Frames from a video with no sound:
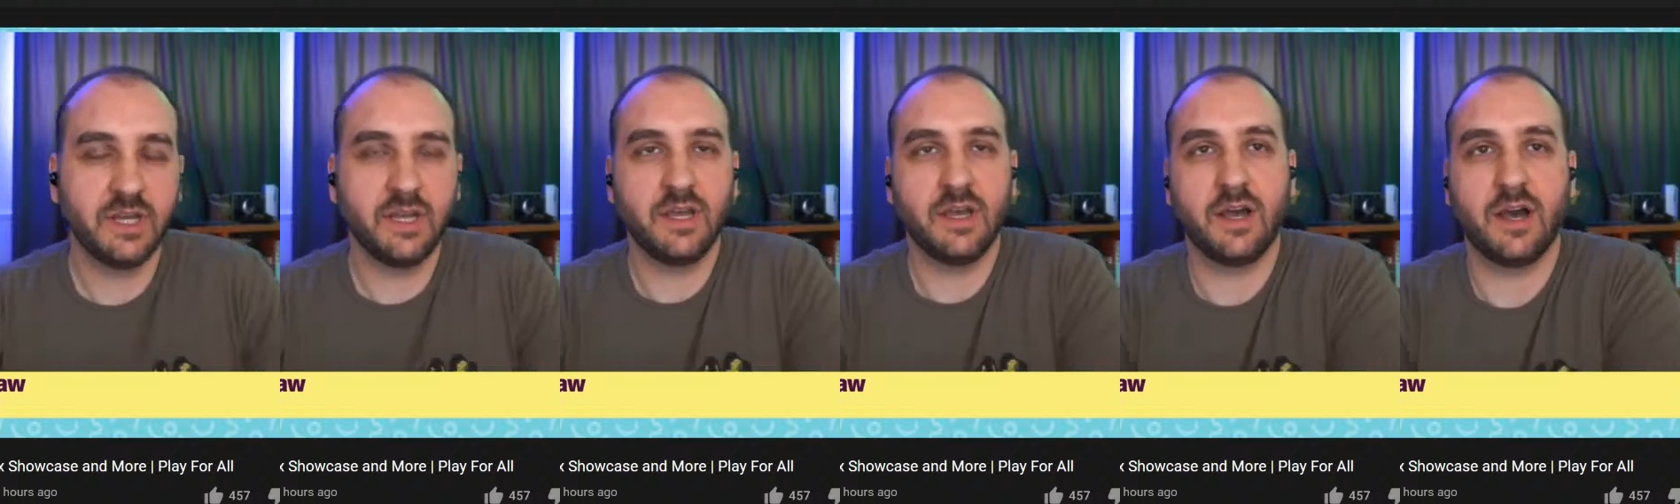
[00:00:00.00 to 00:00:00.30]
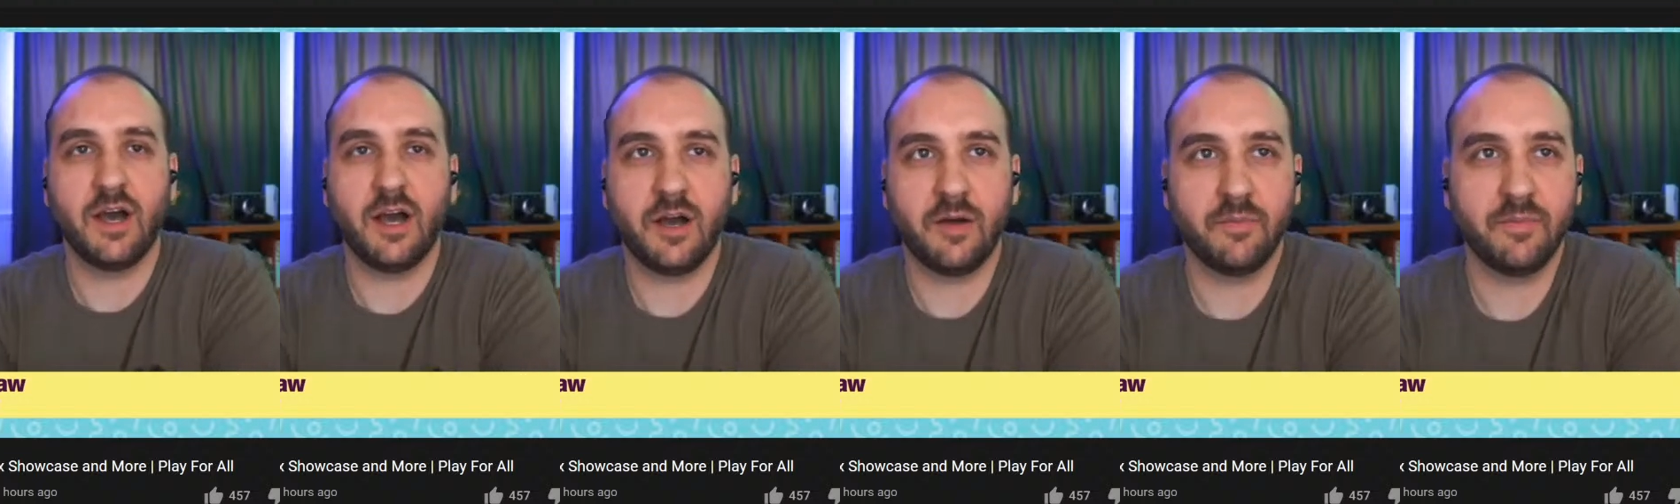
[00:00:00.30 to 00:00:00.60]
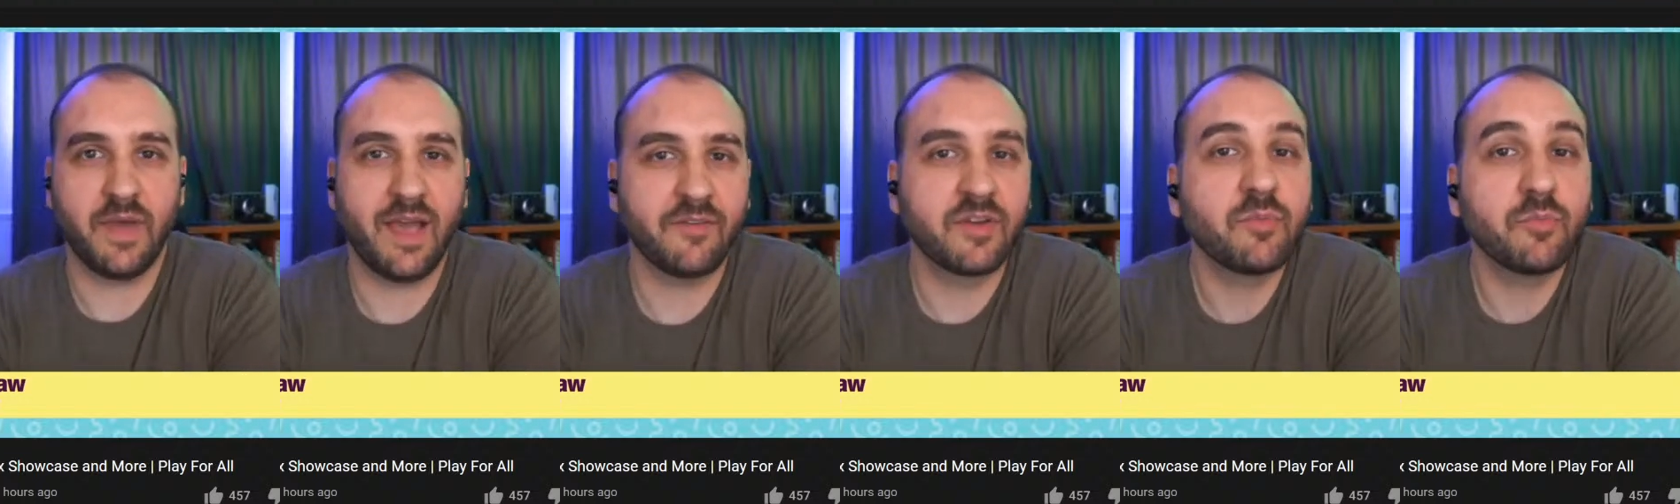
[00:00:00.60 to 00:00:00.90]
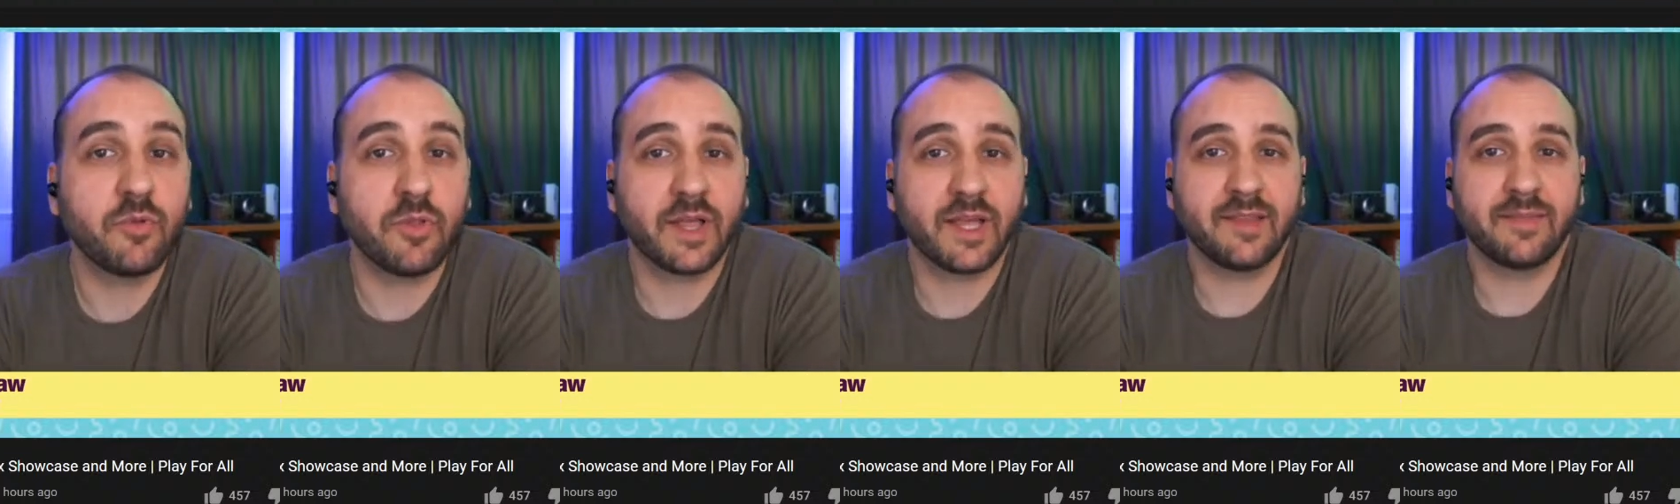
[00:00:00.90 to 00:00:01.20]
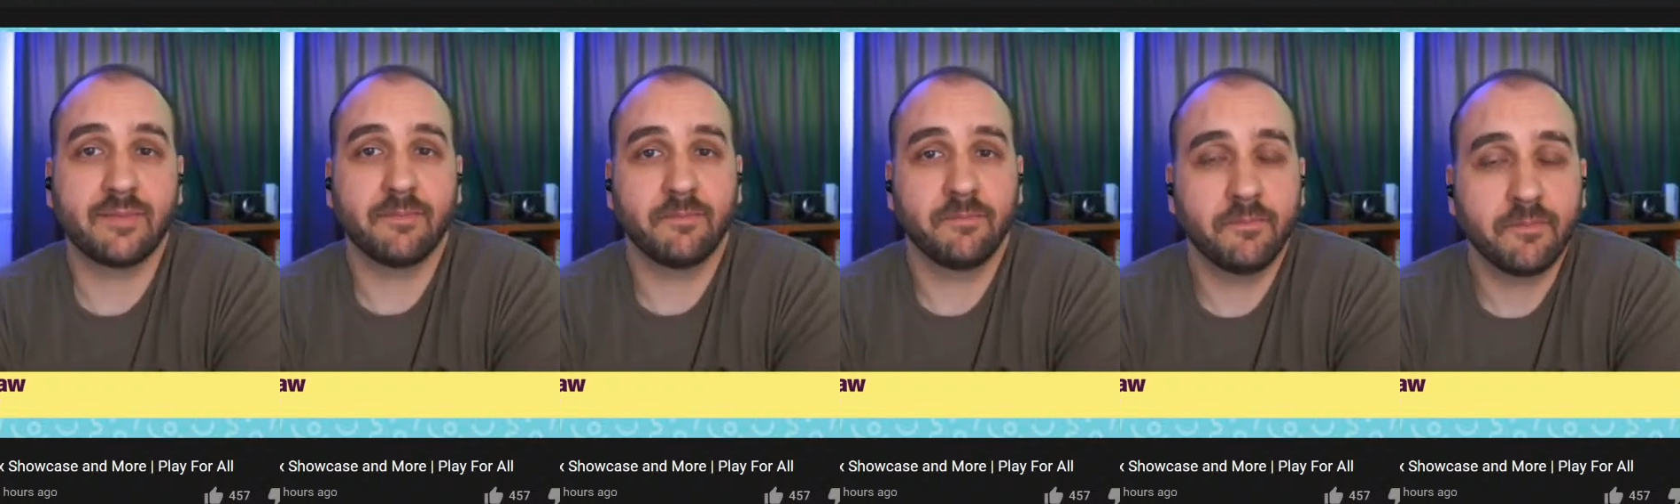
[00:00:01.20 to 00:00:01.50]
Having played
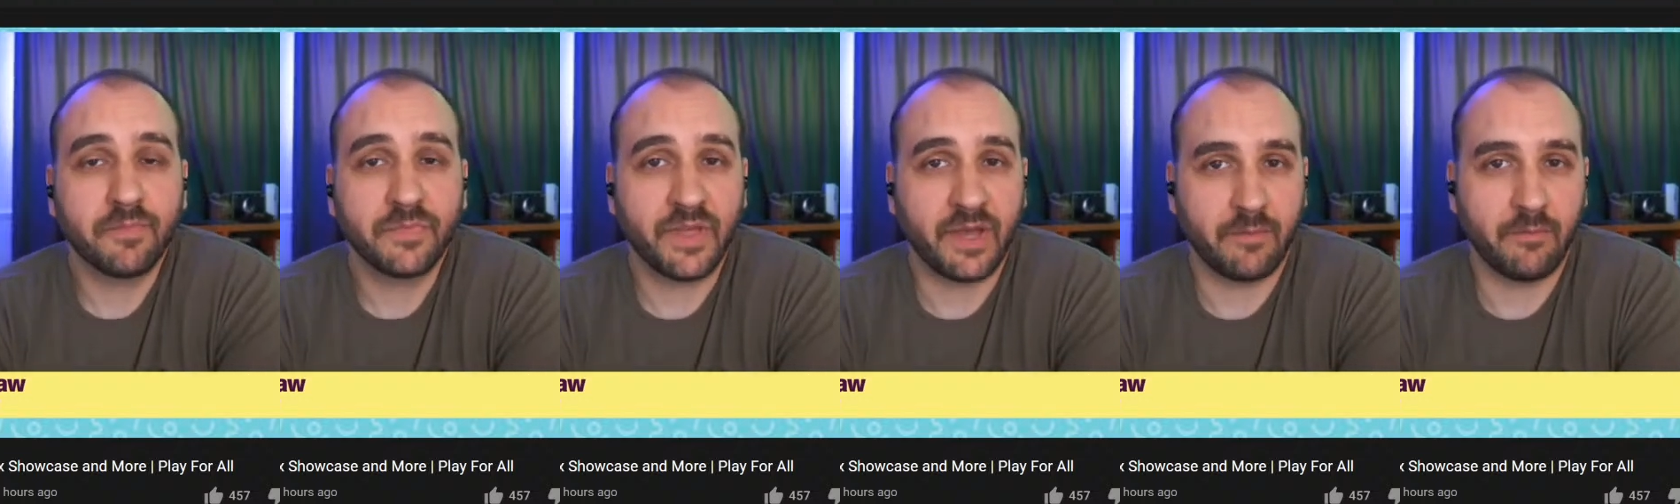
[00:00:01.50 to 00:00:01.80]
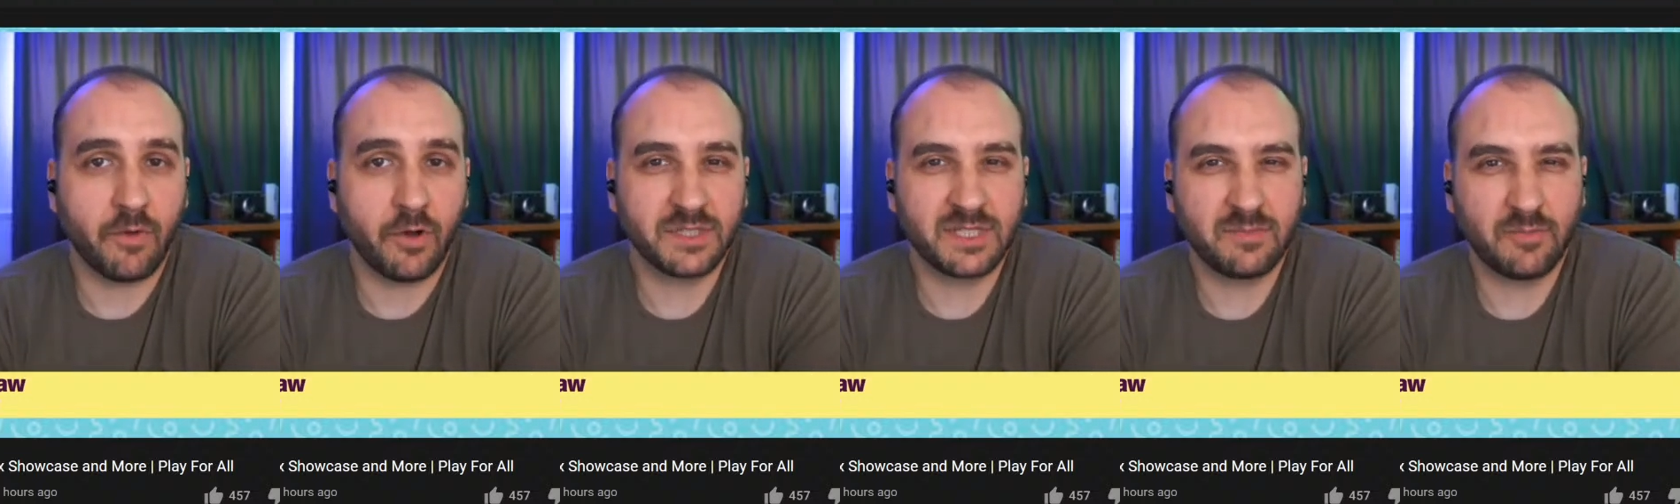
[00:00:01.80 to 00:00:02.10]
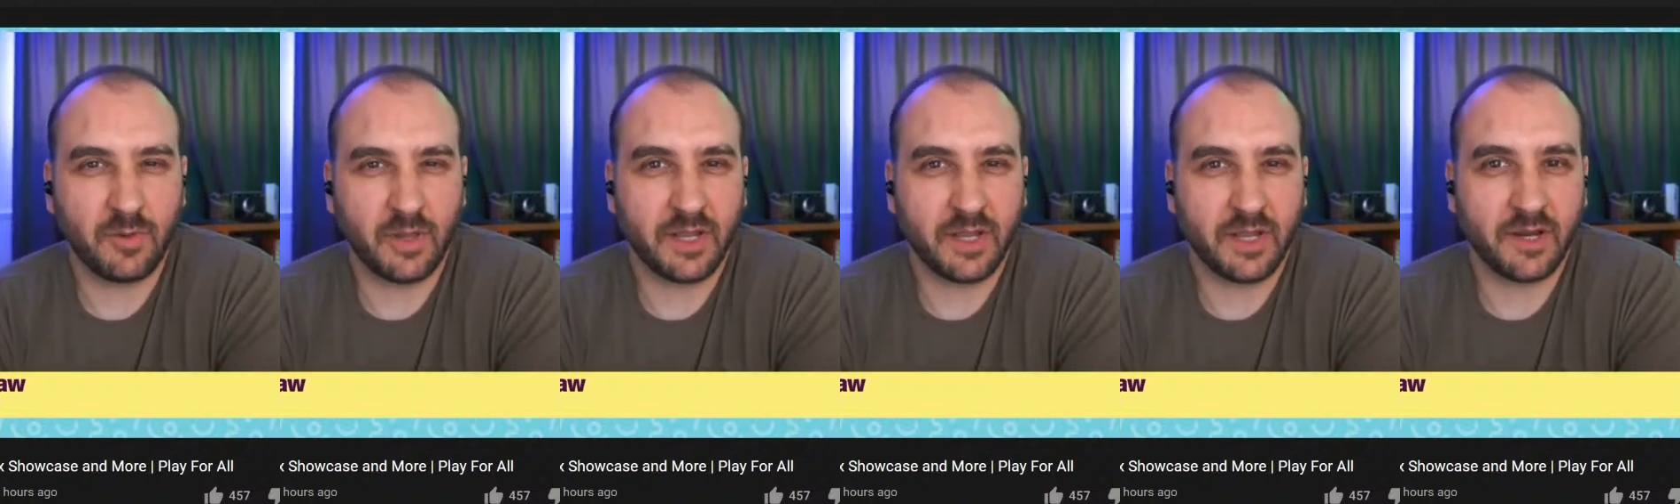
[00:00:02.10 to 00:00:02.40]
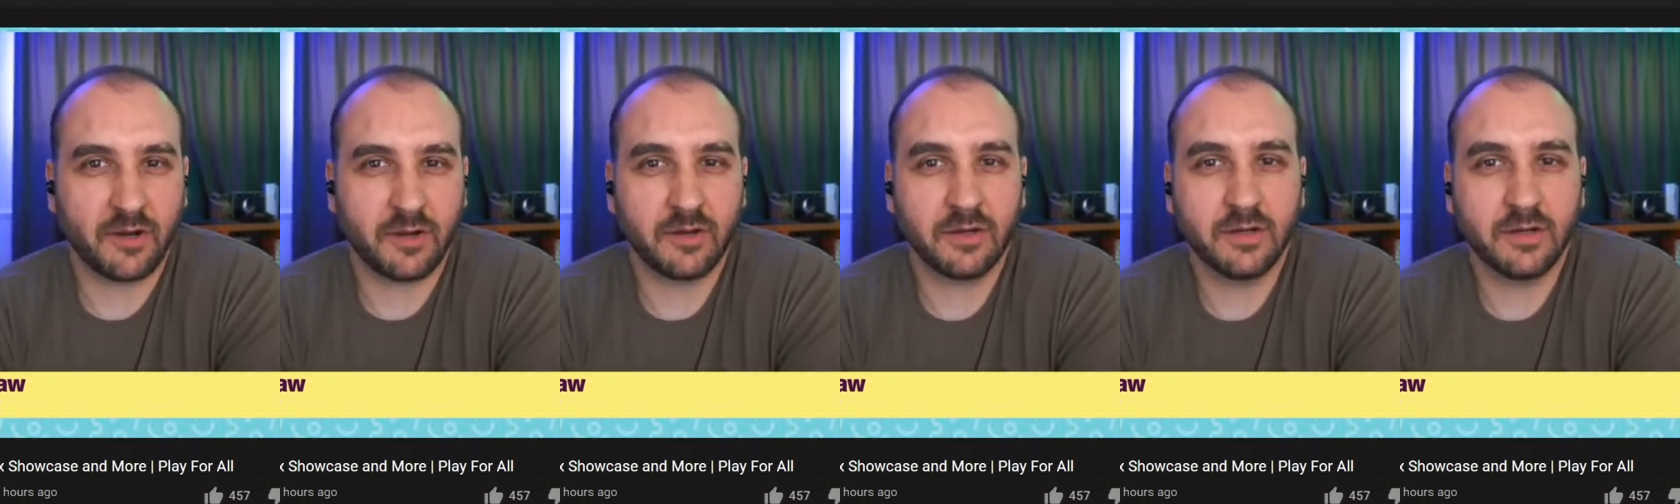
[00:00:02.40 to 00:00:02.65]
that multiplayer,